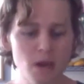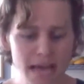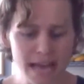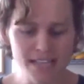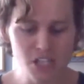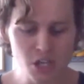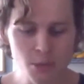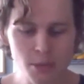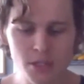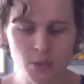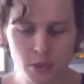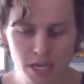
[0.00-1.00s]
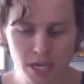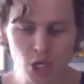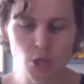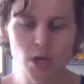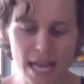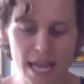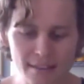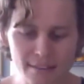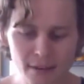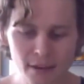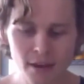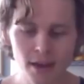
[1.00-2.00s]
As humans, we
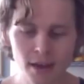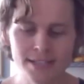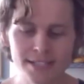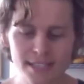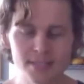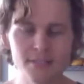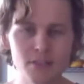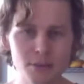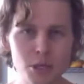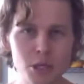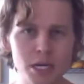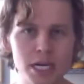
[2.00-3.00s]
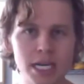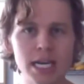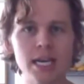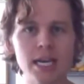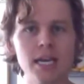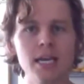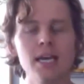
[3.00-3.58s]
crave a sense of community